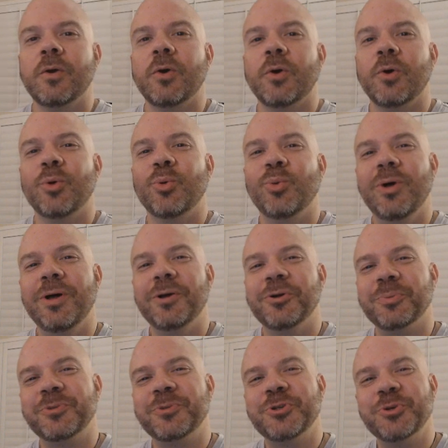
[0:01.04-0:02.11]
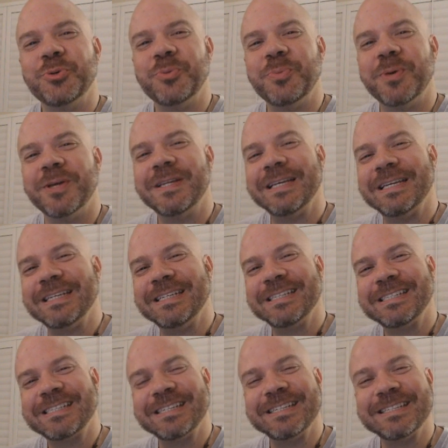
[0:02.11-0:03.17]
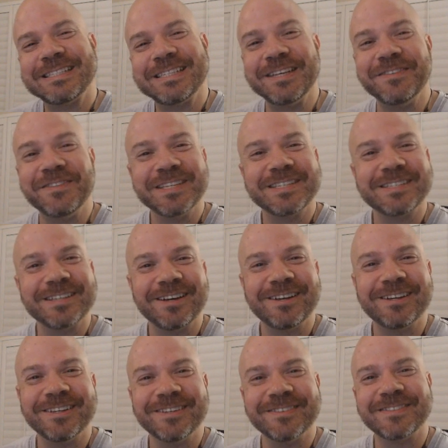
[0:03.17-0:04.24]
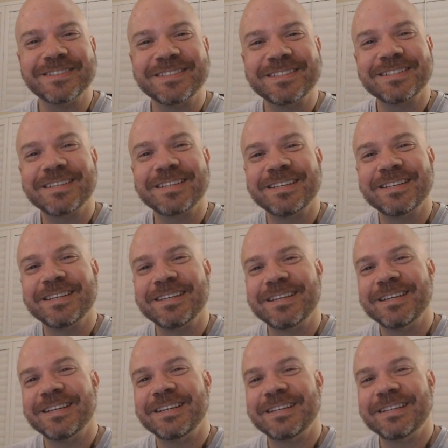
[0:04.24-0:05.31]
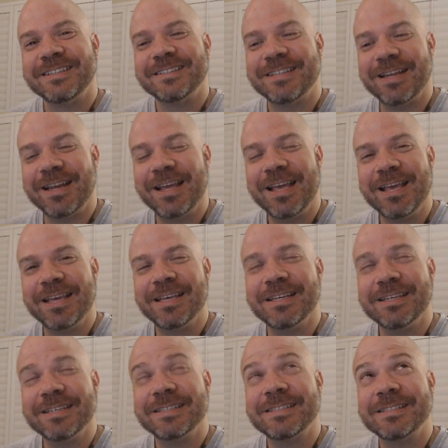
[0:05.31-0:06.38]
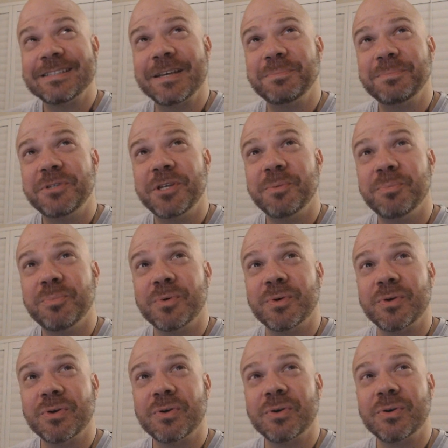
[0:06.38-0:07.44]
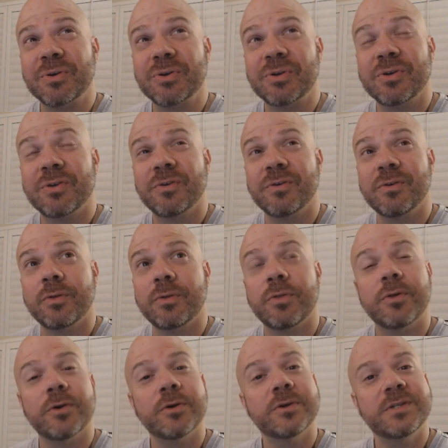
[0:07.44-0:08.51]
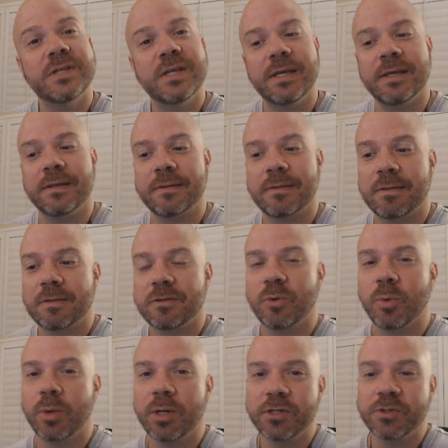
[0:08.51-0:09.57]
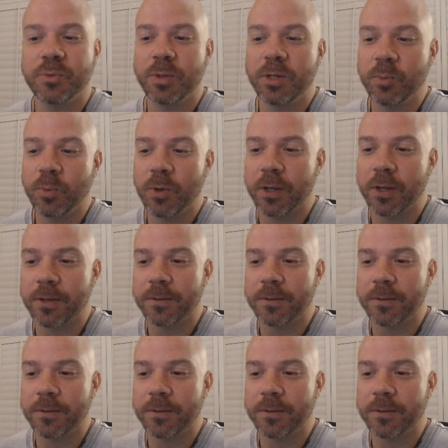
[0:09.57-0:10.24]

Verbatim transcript: Welcome to a Monday edition of Stevie Solves. Today is September 13th, 2021.